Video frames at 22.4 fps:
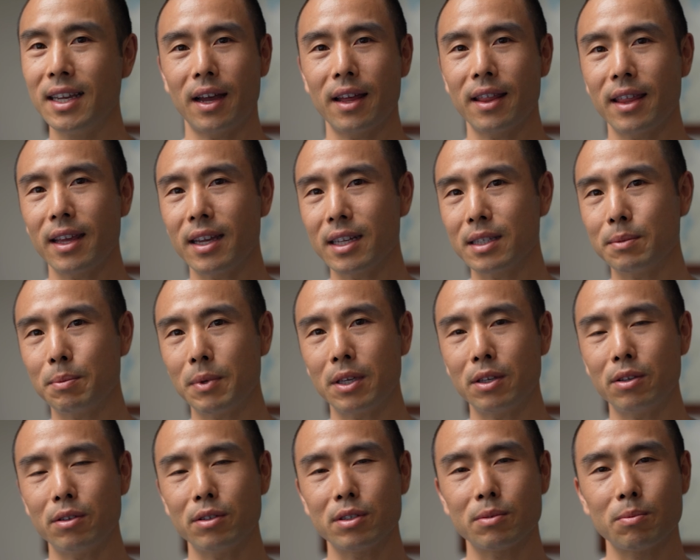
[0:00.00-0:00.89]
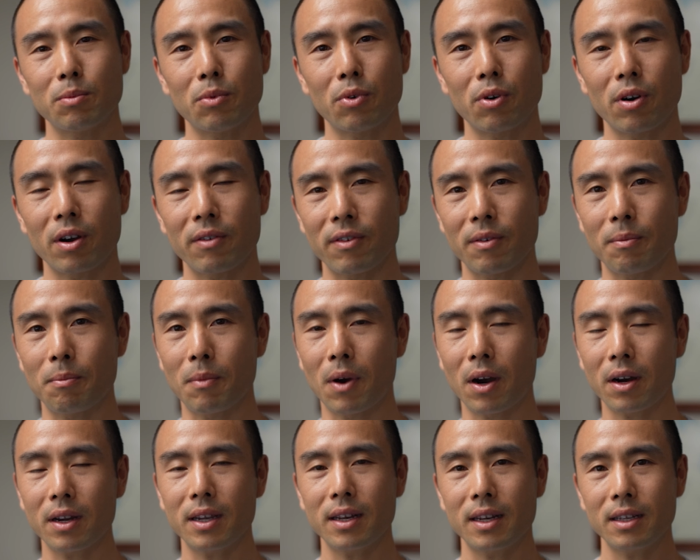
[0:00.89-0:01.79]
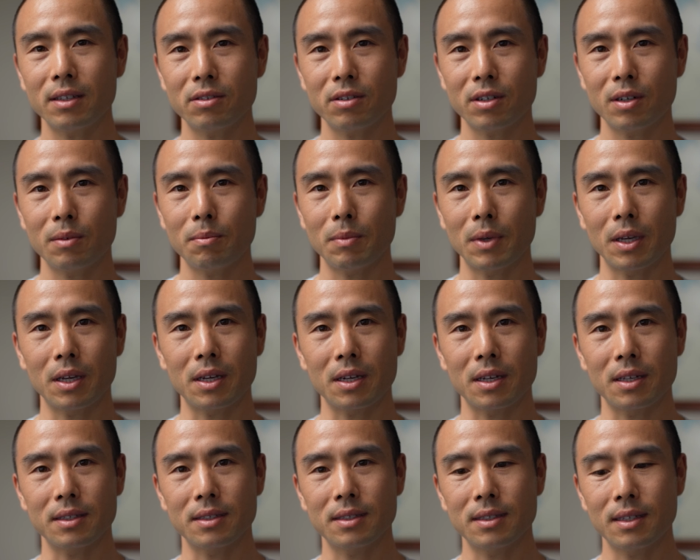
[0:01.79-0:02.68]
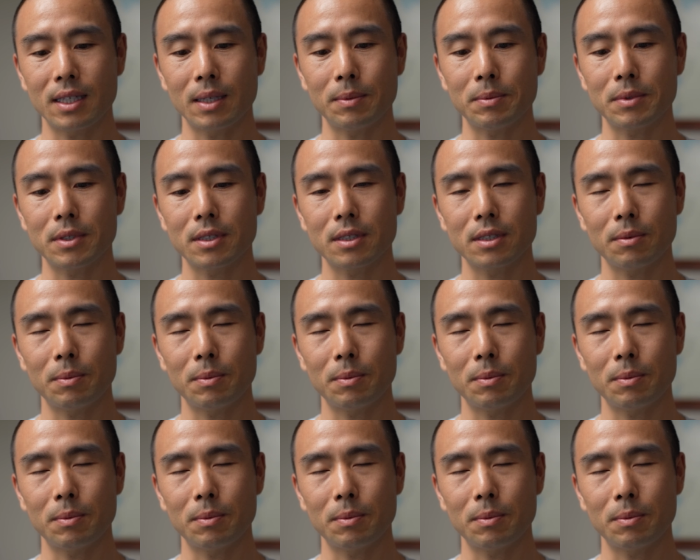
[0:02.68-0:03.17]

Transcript: I think it's being used more of a marketing term because it seems